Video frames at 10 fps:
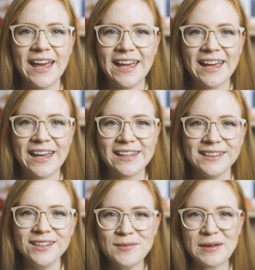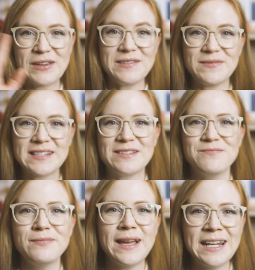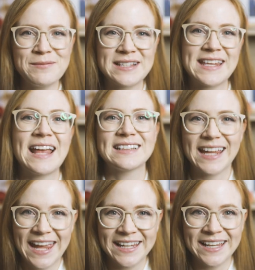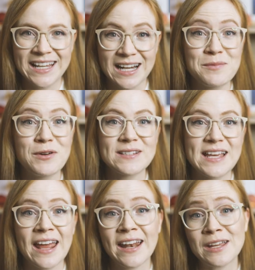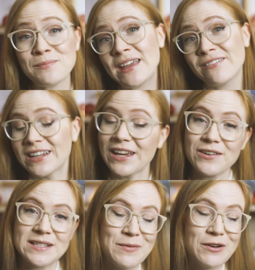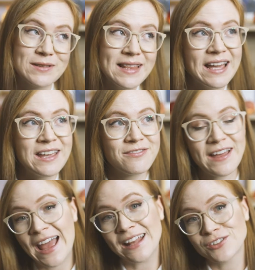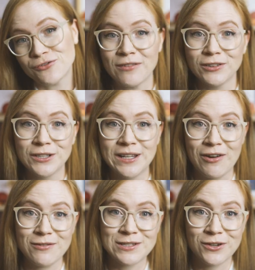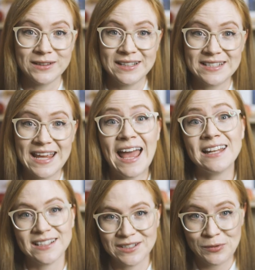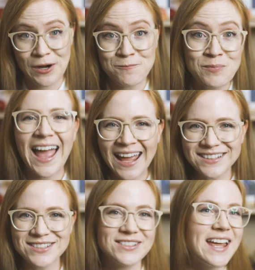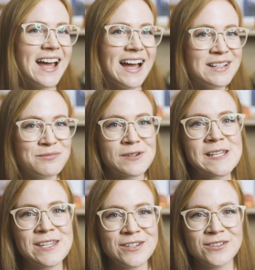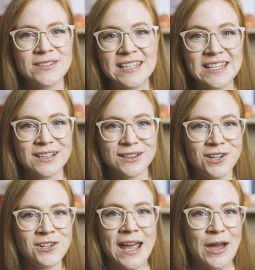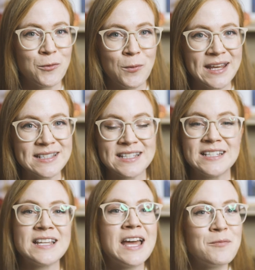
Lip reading: Hello my peeps, my name is Kat aka Kakibot and I make videos about life and travel around Scotland and Edinburgh. And today I am bringing you the long awaited